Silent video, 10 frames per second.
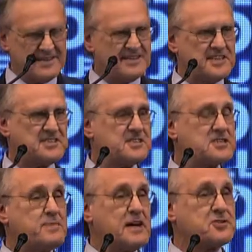This is
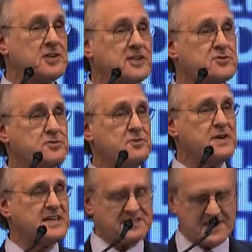especially true
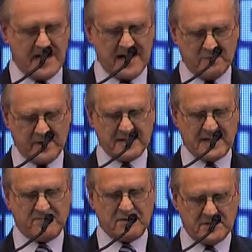at a time when
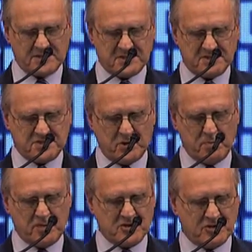governments are so
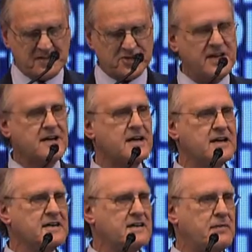begrudging
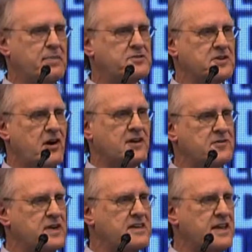about
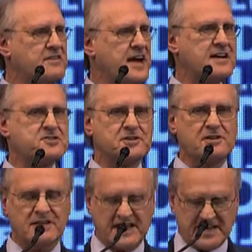honoring their
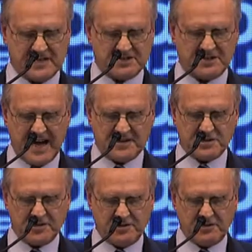national and
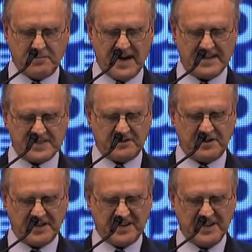international
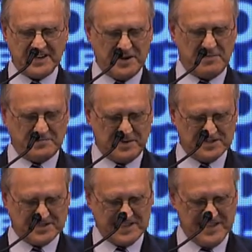humanitarian
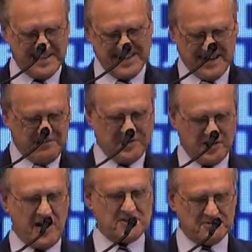commitments. If the
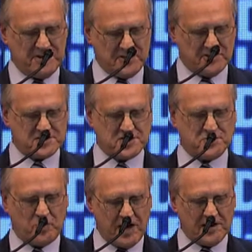lottery could
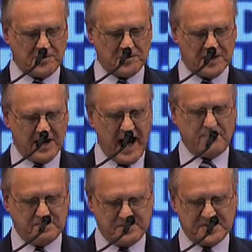swallow
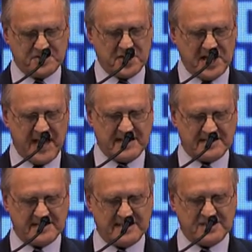up the
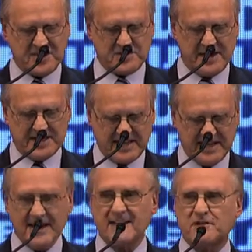G8 and the G20,
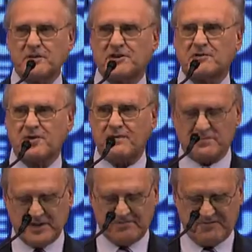we could
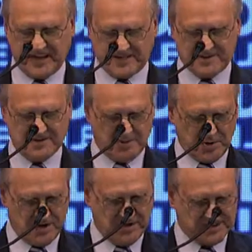probably fix the
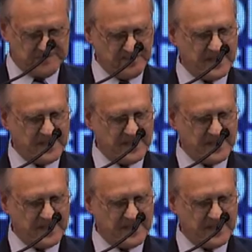world.